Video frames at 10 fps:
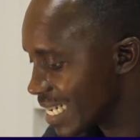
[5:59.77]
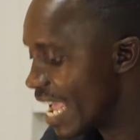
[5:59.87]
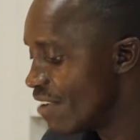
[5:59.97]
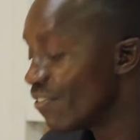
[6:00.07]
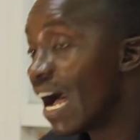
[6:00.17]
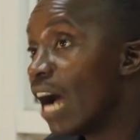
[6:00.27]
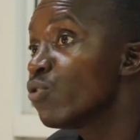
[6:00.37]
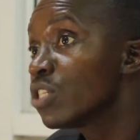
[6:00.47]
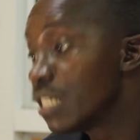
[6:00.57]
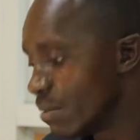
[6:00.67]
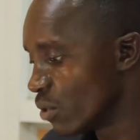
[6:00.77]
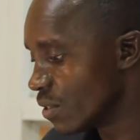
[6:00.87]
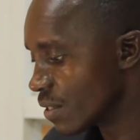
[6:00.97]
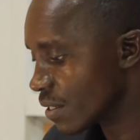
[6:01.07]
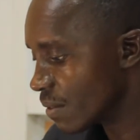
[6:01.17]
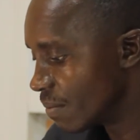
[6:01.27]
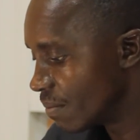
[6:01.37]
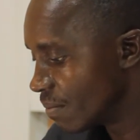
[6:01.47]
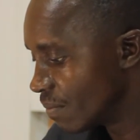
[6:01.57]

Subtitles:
drive out demons.